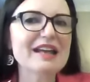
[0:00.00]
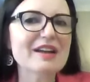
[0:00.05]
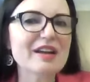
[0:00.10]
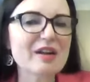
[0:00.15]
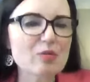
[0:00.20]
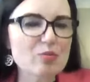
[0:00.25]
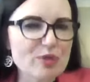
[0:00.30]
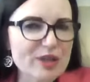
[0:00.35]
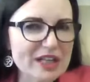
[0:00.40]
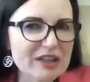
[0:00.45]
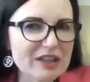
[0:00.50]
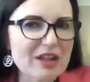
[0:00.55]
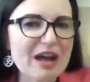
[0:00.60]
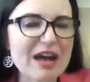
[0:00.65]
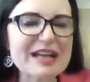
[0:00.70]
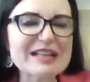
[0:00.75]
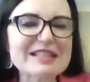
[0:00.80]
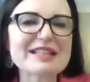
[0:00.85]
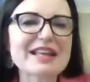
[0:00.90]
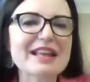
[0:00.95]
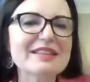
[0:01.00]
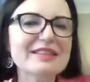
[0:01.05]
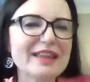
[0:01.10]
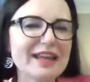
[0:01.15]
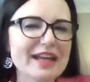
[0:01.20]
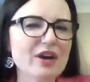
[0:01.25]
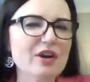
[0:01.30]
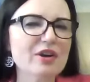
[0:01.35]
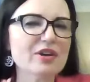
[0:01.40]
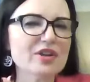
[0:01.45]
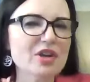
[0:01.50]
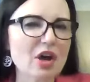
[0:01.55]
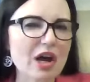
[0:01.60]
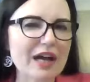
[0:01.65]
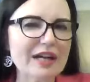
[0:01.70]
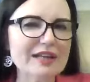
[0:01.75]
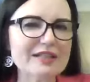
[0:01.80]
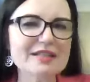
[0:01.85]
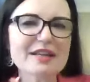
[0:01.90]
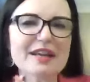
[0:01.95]
realize that they are
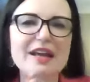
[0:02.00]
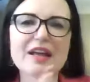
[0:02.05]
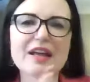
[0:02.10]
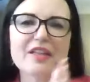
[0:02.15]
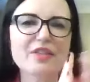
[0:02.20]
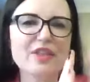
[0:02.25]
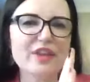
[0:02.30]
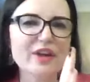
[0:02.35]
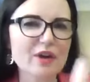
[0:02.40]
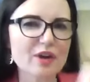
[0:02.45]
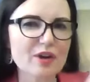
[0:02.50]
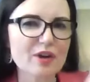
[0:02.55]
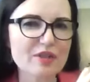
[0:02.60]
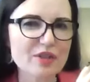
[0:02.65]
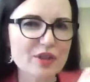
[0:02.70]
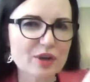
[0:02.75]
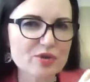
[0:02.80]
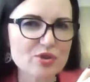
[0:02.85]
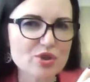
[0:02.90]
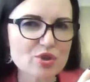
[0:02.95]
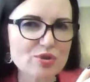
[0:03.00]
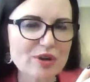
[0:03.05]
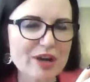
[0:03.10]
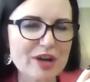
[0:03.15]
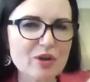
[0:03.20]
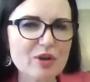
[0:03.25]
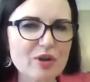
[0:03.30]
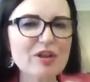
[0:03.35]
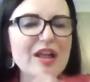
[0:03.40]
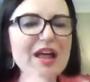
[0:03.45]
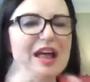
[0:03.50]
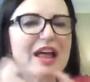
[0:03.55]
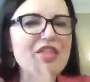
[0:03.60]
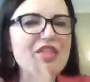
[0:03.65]
not their struggle.